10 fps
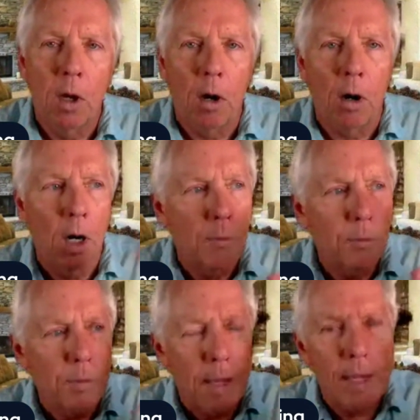are
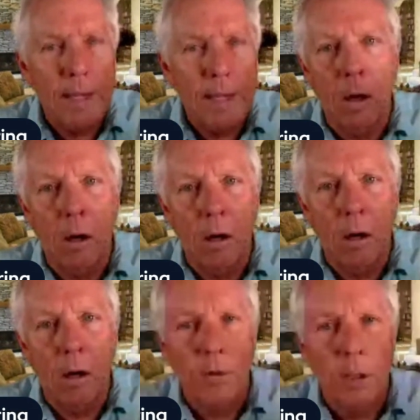beta,
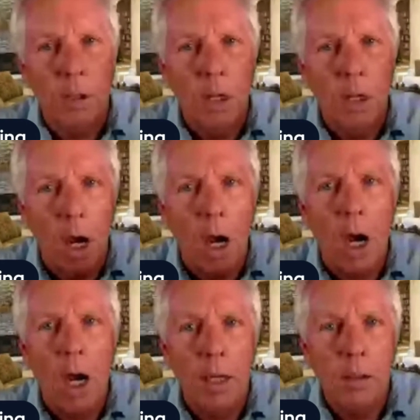are the
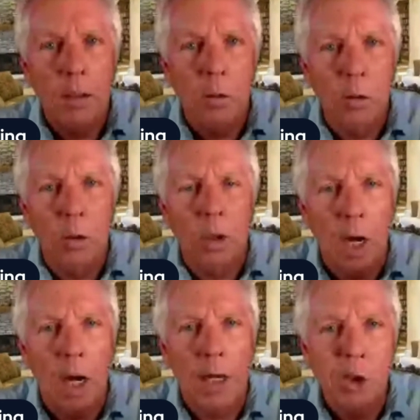high alert,
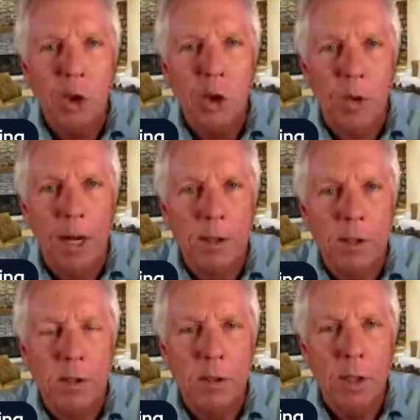high
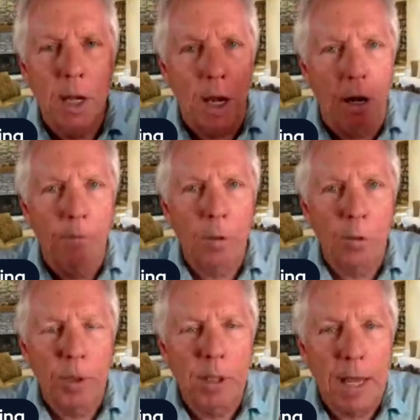stress, alpha or
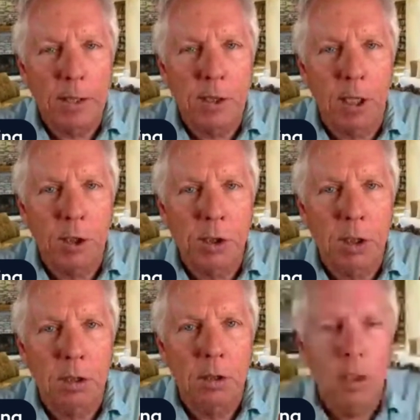
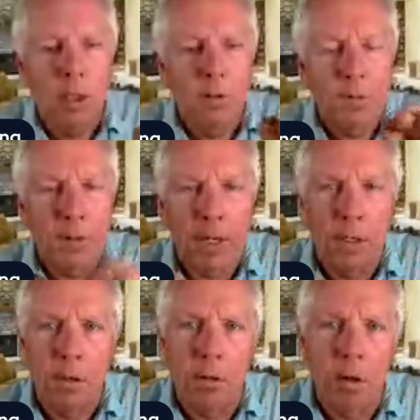relaxation, theta
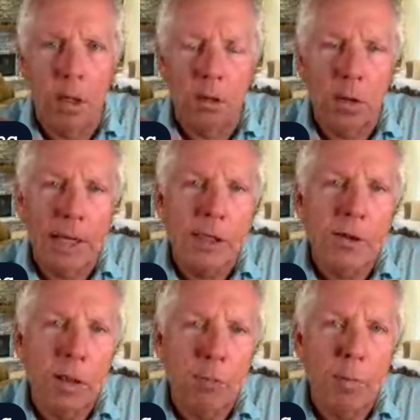are light
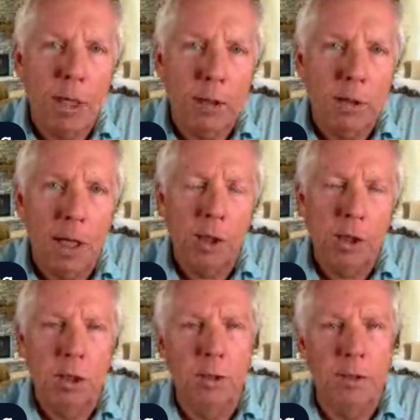sleep
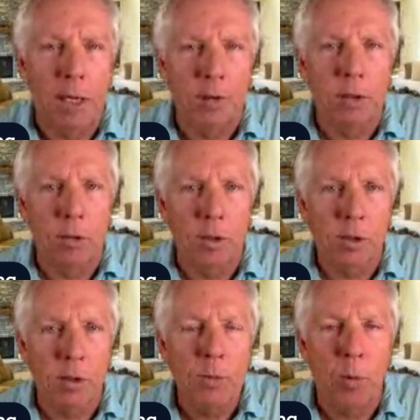meditation, and delta are the
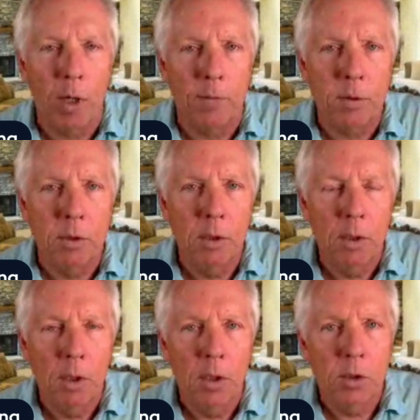sleep waves.
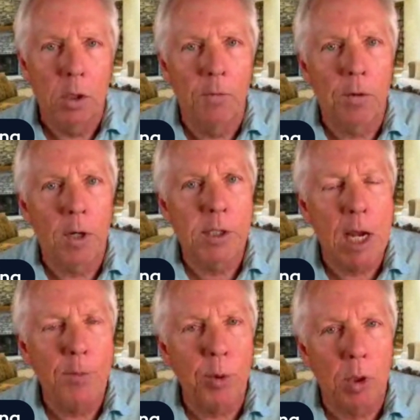So, for
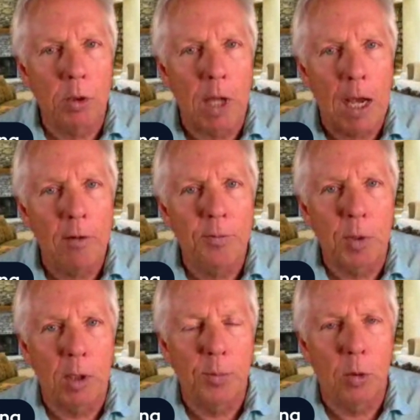example, a lot of
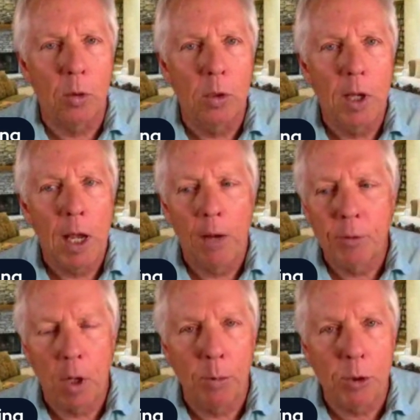people have
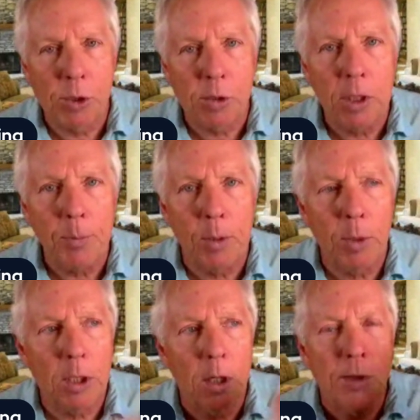trouble sleeping
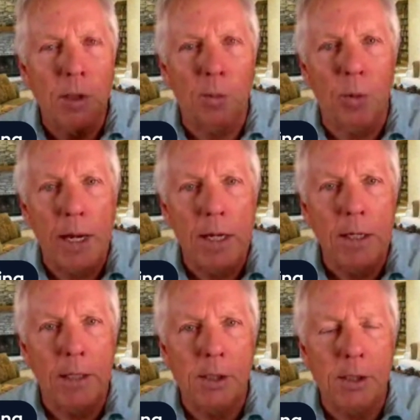because their brain
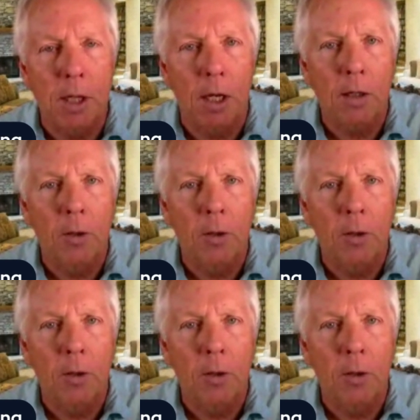gets stuck